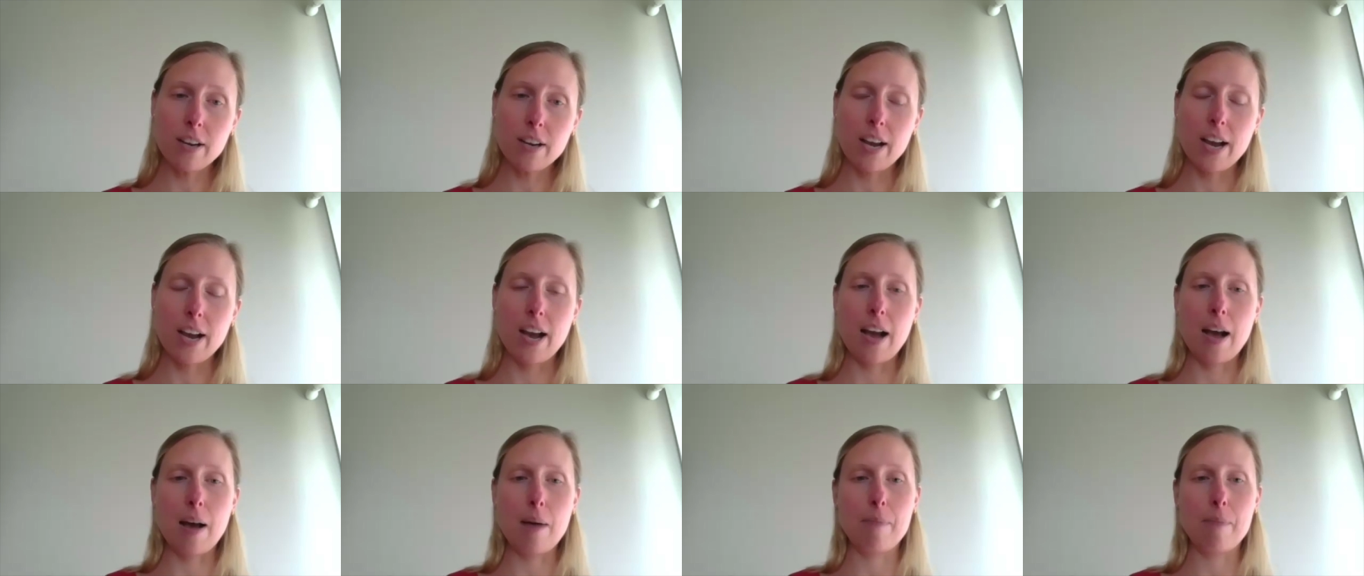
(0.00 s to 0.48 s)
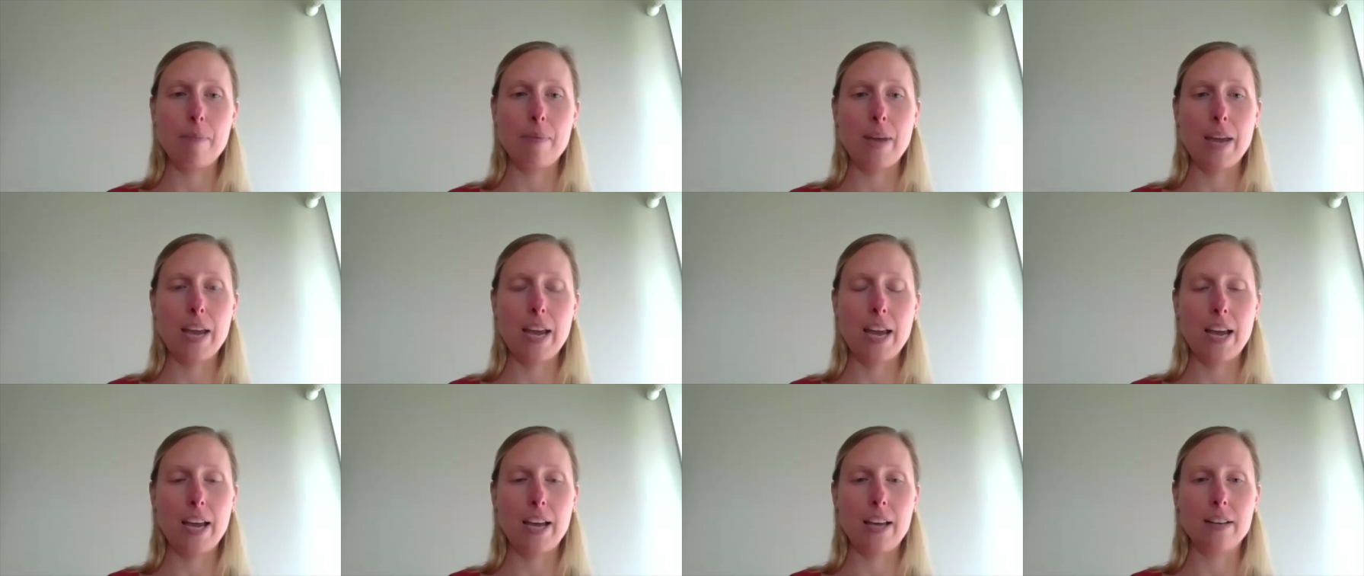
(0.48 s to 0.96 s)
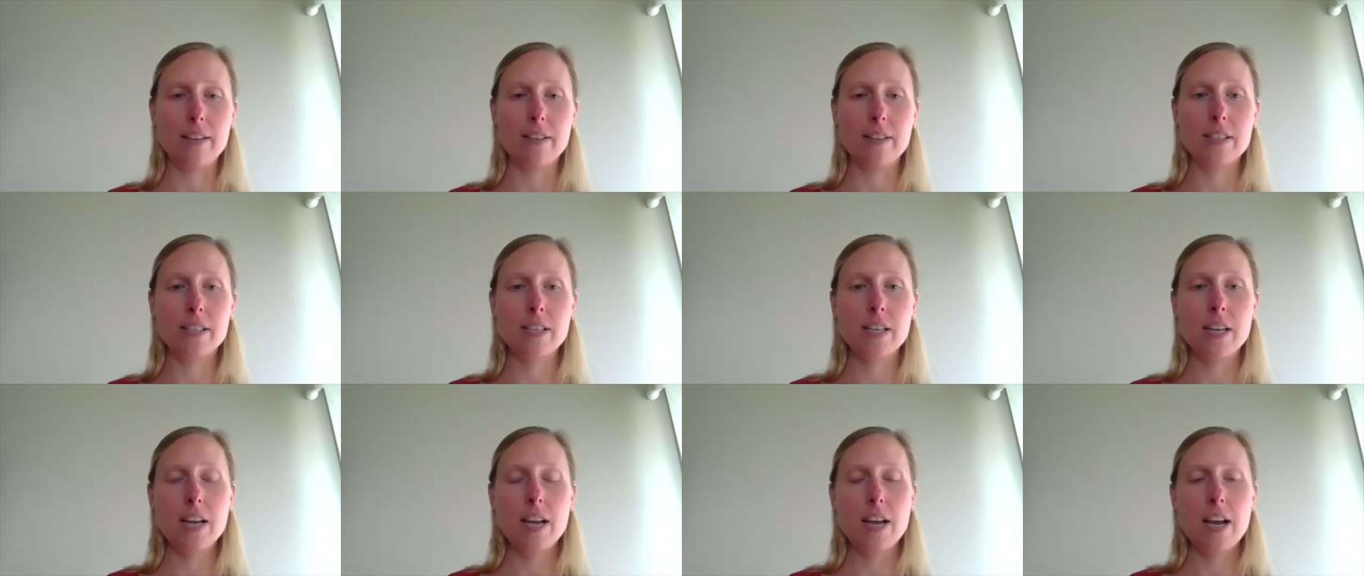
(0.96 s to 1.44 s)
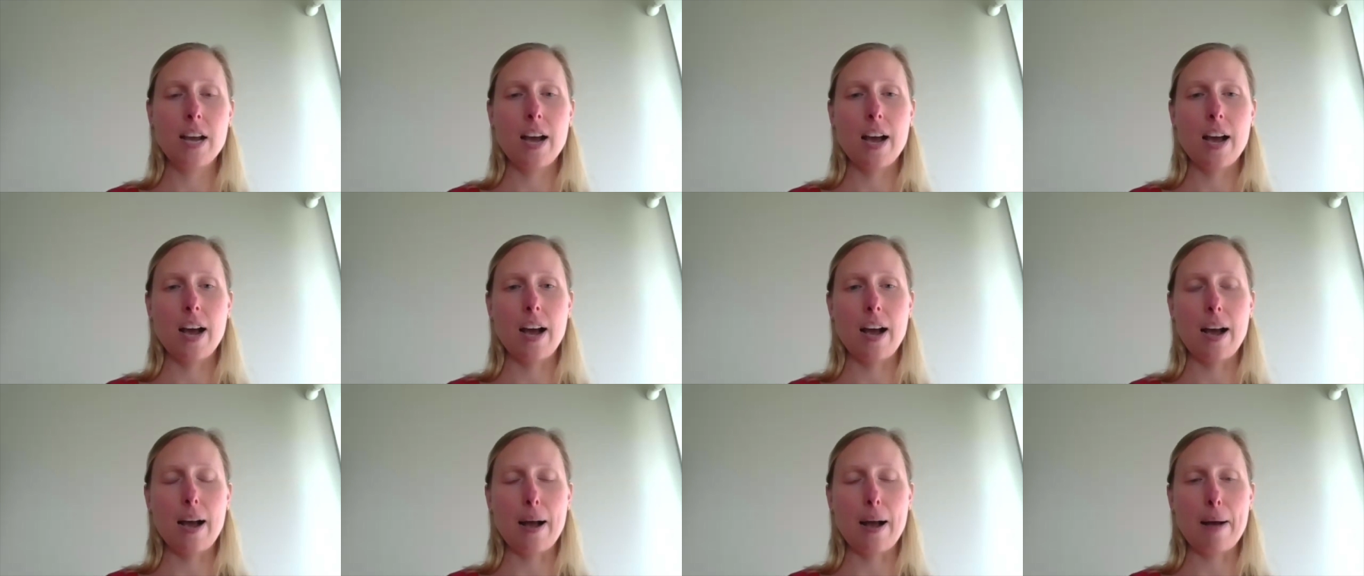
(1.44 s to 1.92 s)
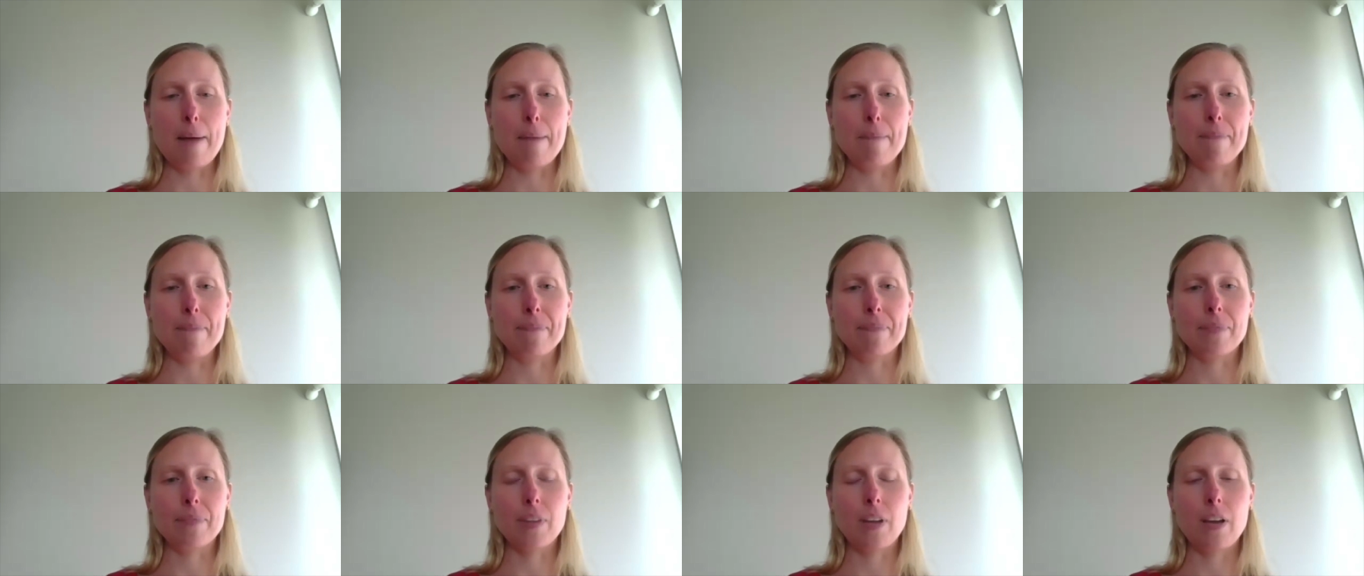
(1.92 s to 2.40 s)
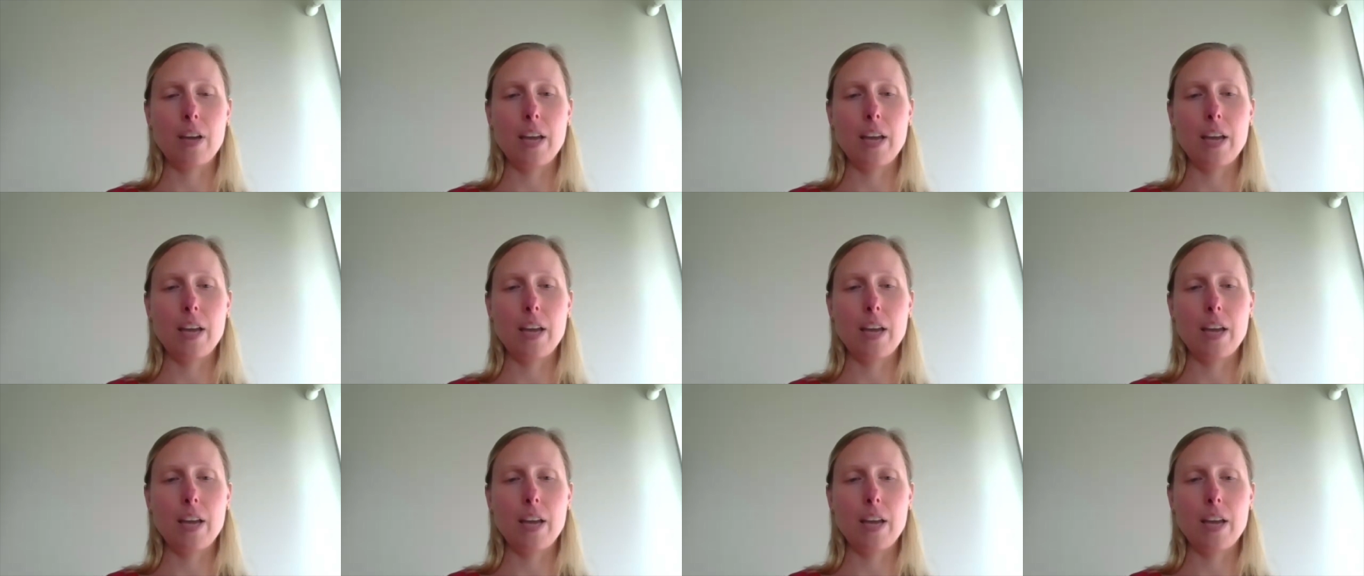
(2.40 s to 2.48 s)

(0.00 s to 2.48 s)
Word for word: um, and um,